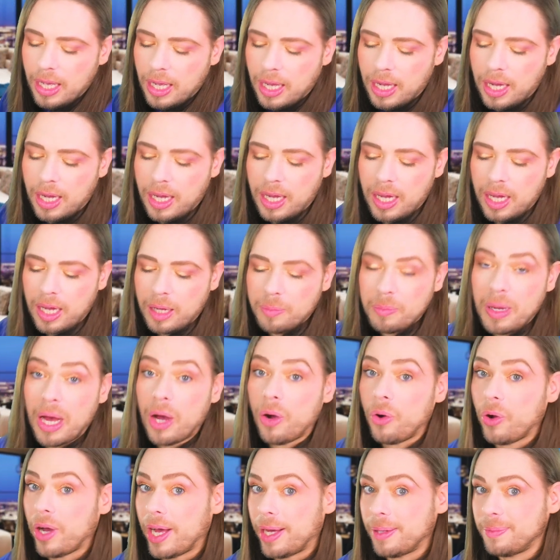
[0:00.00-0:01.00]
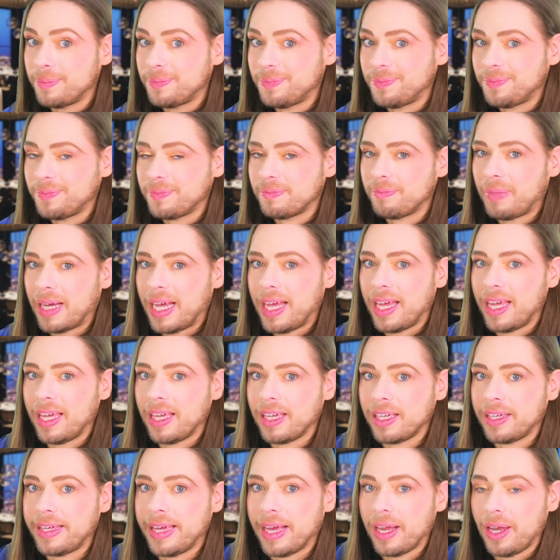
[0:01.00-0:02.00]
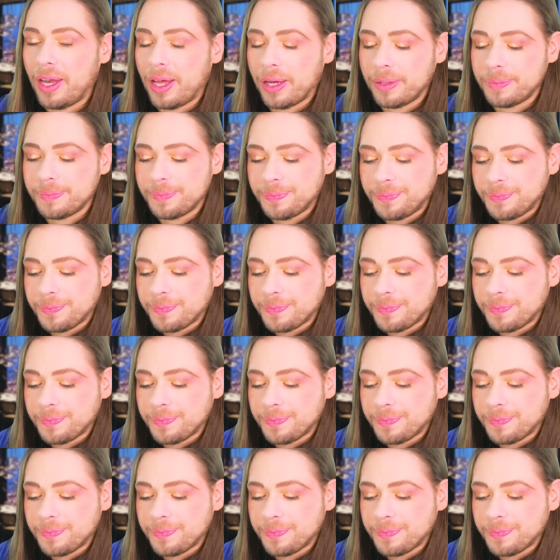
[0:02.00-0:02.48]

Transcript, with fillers: uh, maura by guerlain